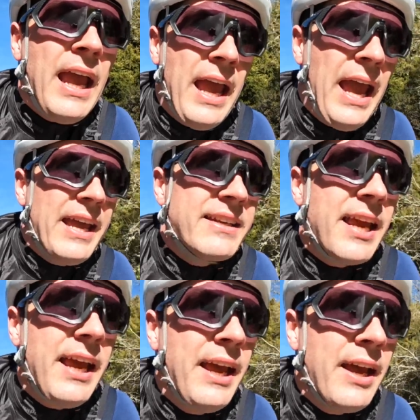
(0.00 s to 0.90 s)
and
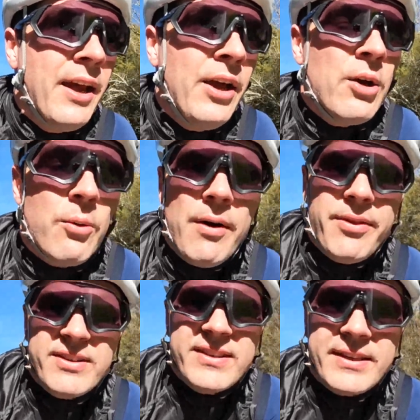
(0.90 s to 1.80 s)
while
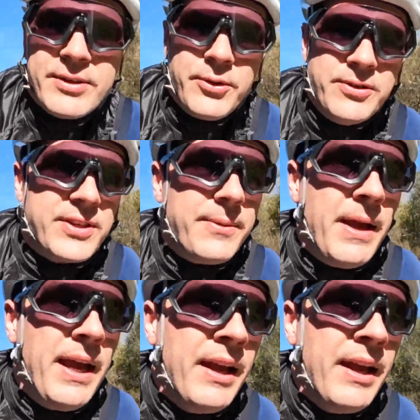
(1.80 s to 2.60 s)
those things are awesome,